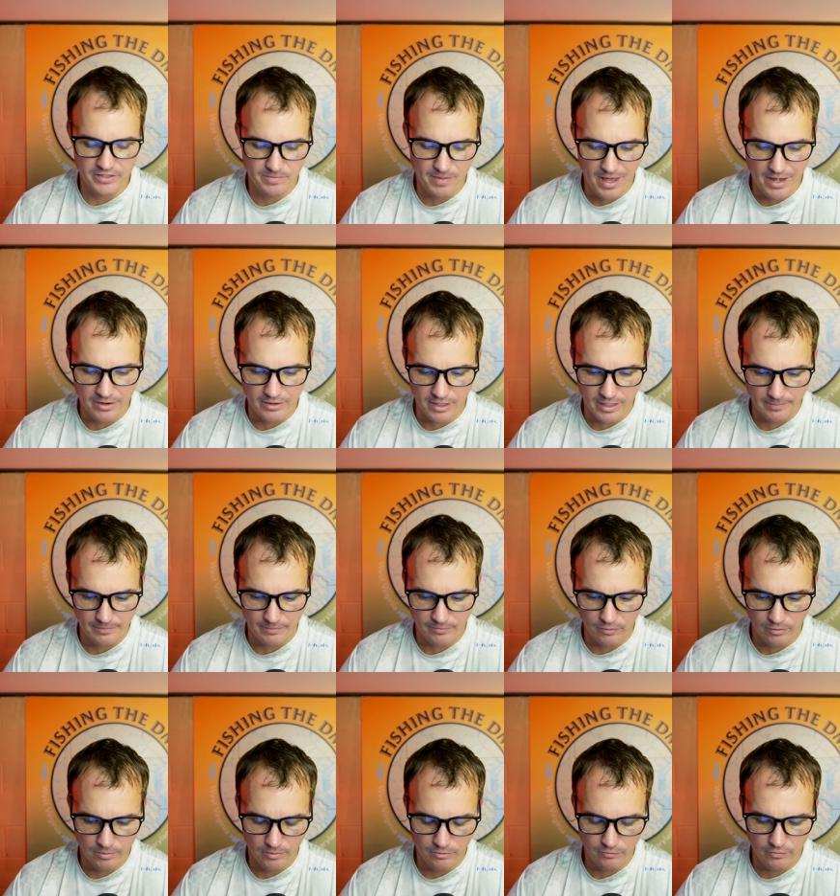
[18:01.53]
the spatter dock
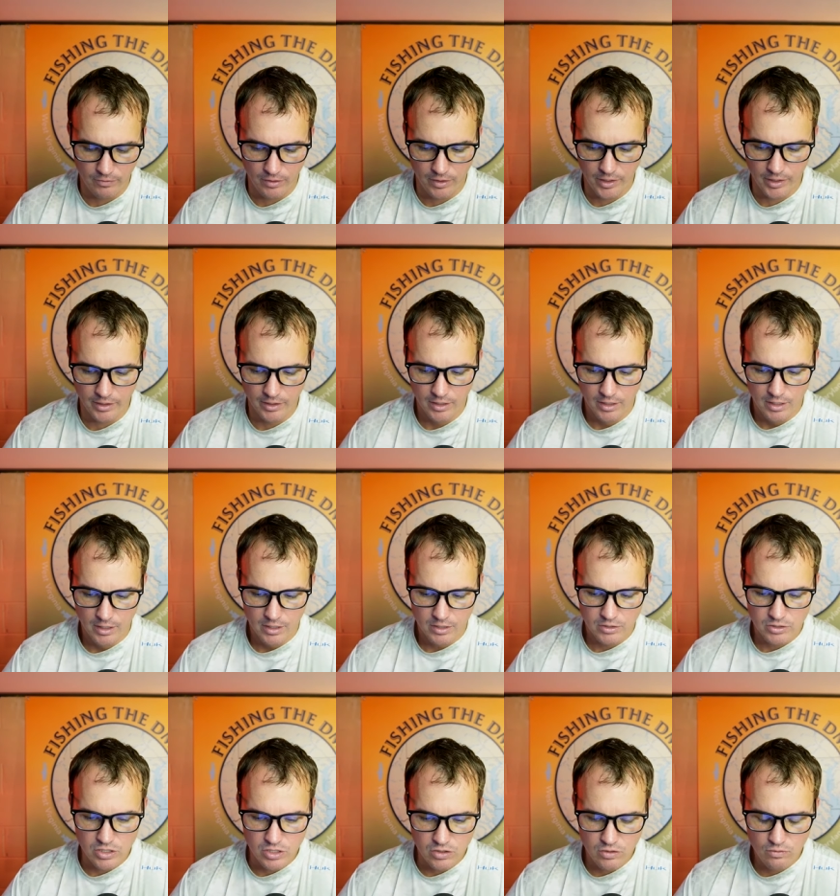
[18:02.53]
before we move on,
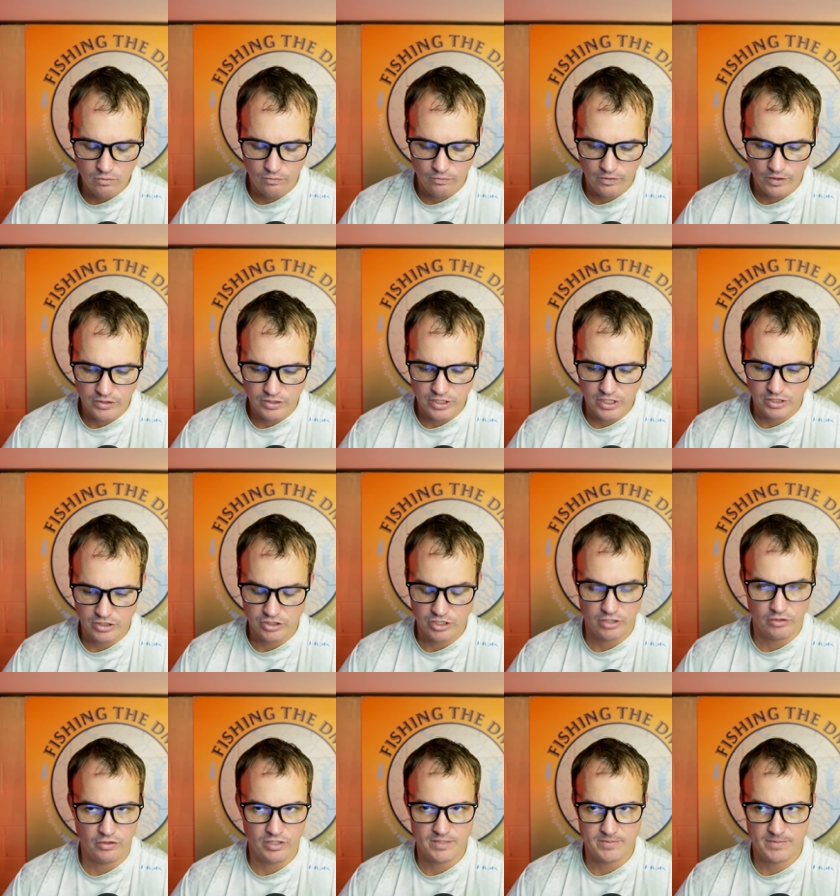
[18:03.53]
do you fish it
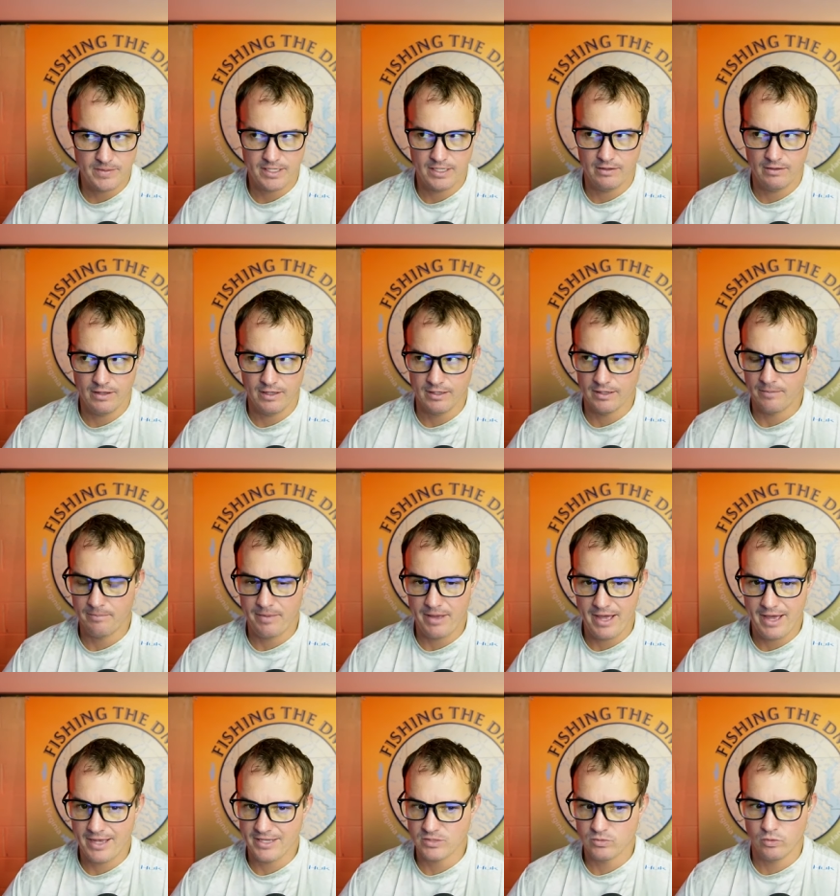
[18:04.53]
generally speaking like a
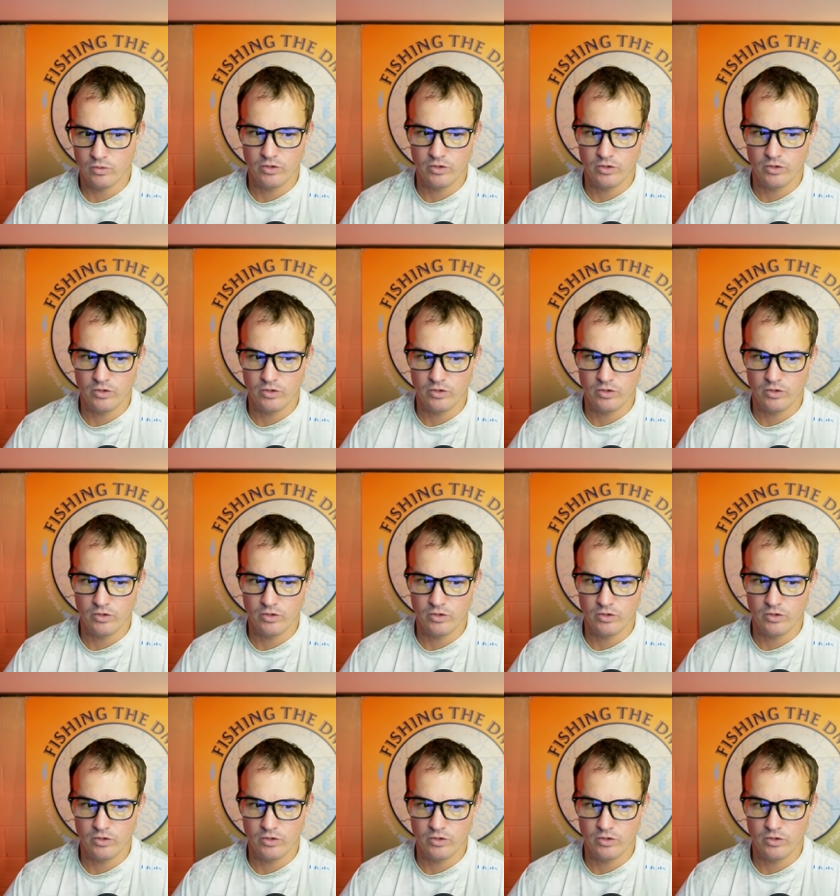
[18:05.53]
bass,